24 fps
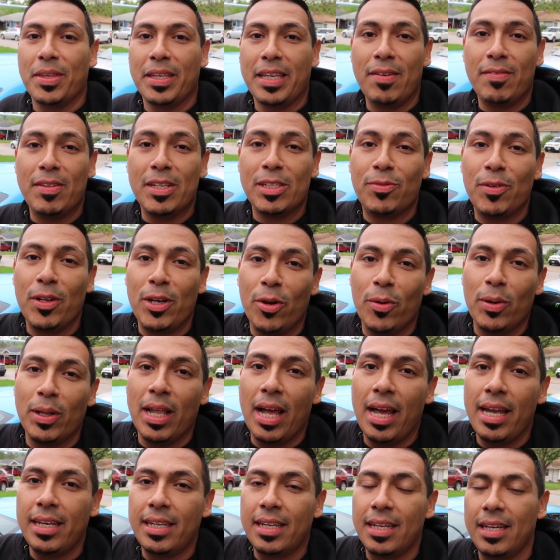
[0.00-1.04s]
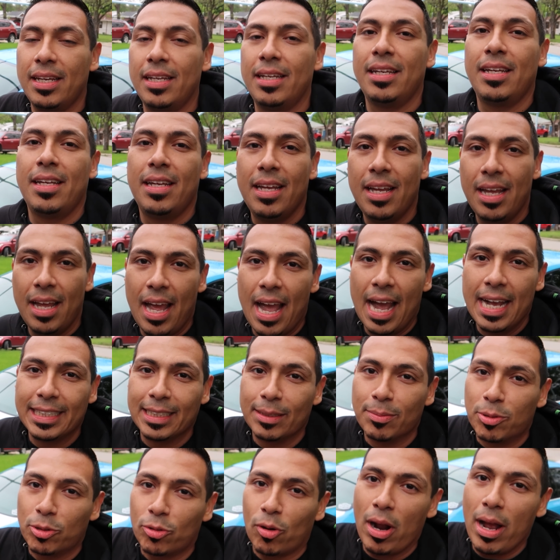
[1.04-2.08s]
Give this video a like and
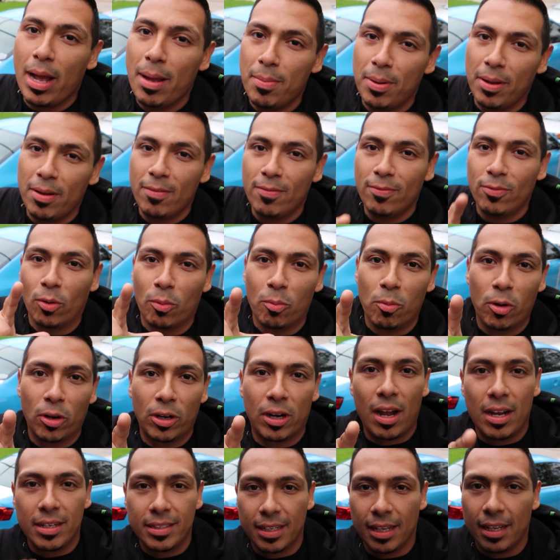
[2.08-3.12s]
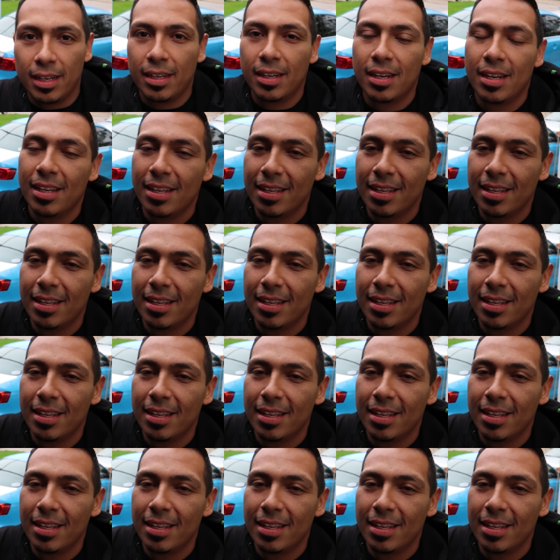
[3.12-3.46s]
subscribe for more content.